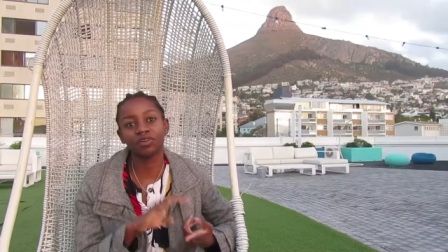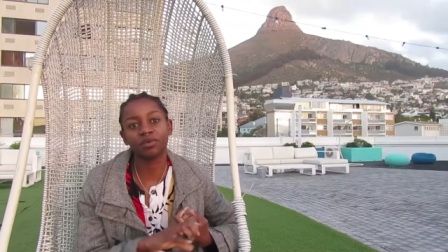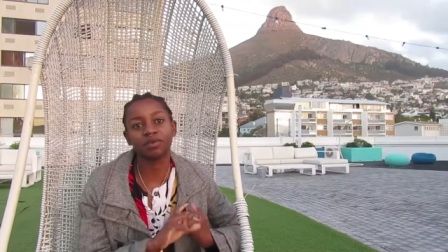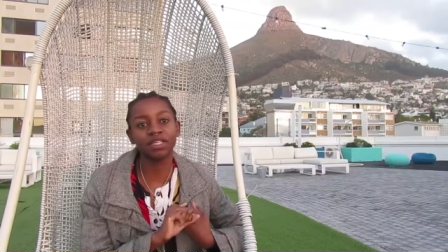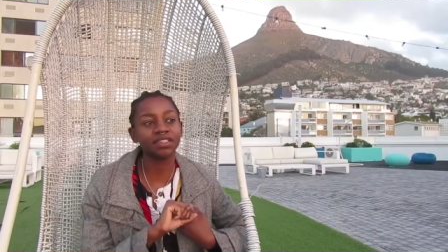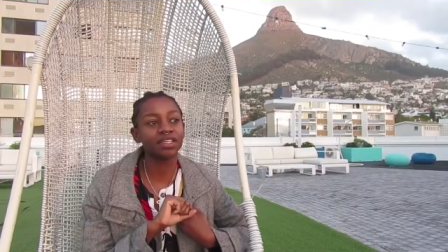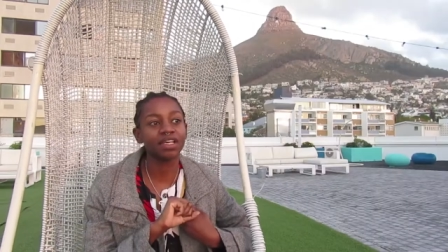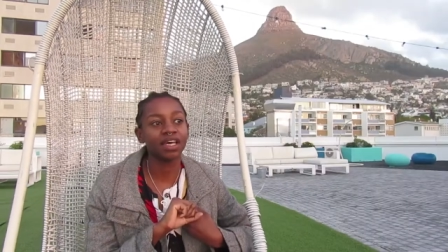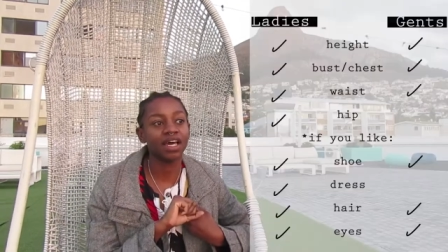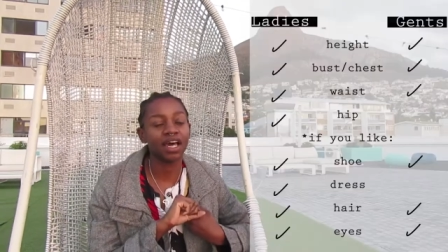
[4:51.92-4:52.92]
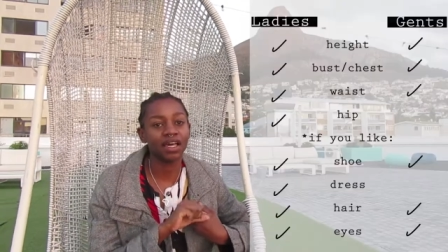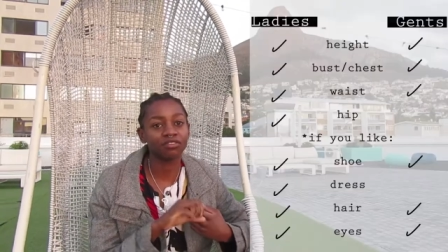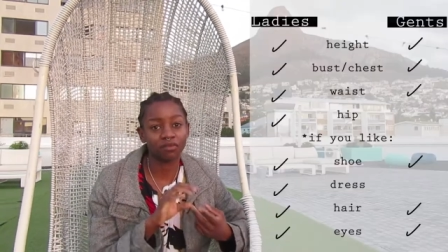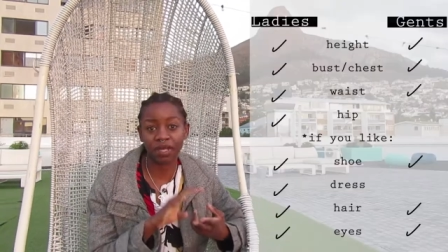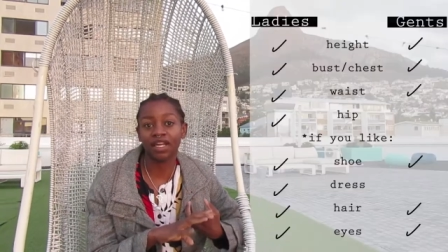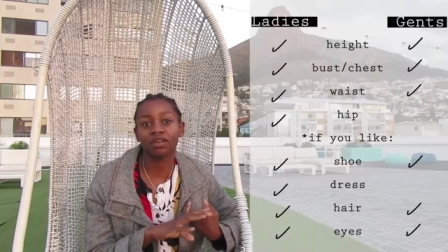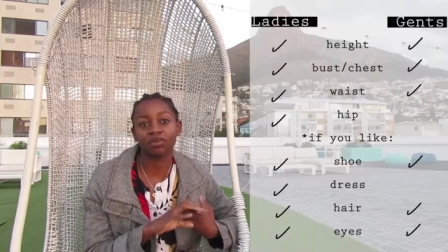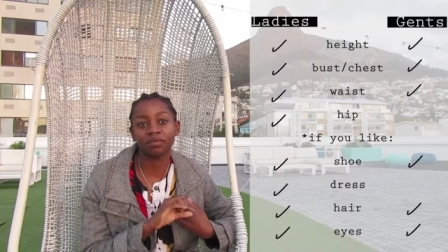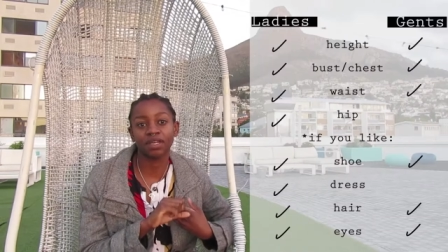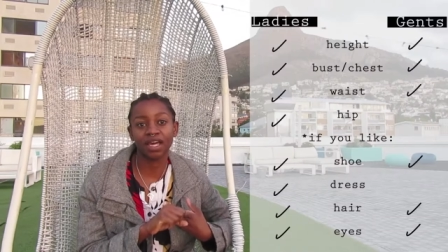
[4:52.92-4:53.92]
women, for men and
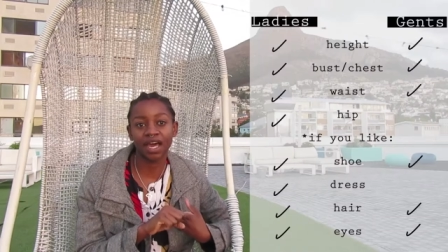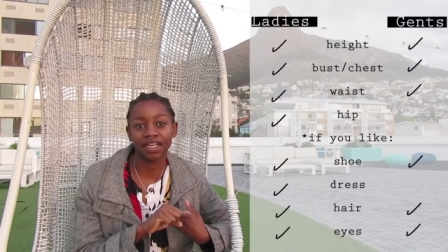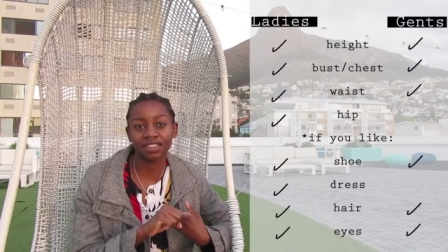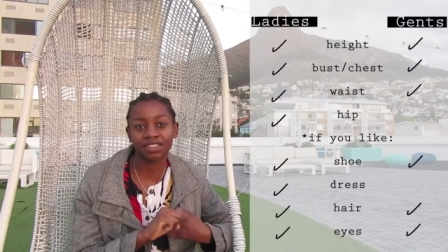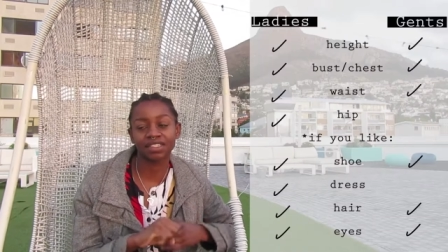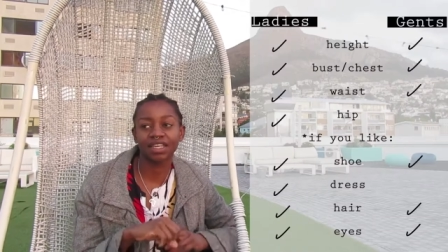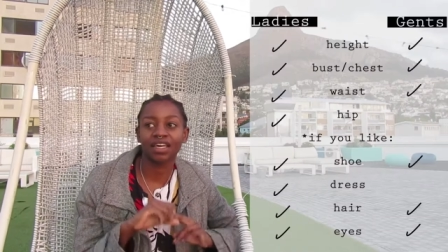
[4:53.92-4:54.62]
women, height.